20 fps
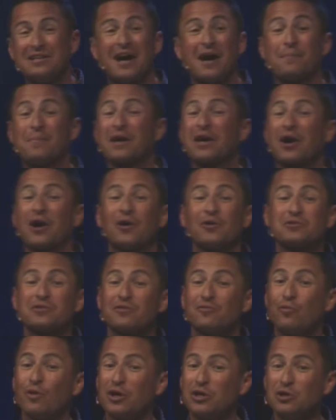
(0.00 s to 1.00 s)
Not because
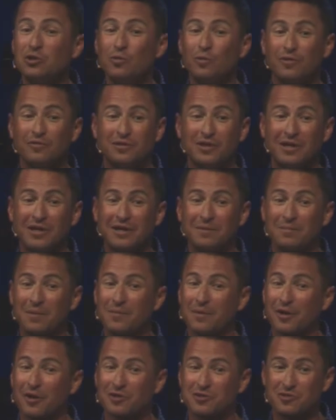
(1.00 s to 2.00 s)
of what you have done, but
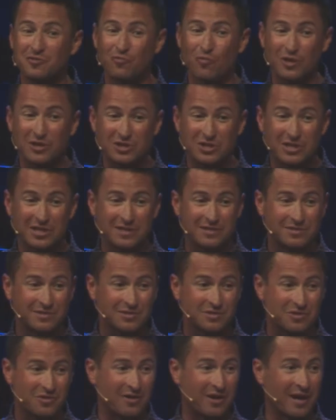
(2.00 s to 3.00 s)
because of what
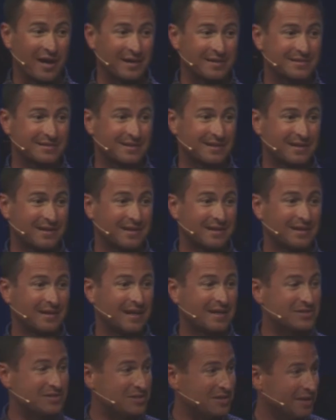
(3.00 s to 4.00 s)
Jesus Christ
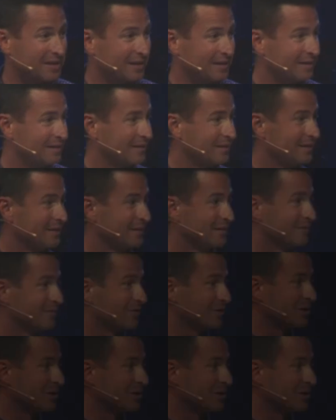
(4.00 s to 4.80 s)
has done for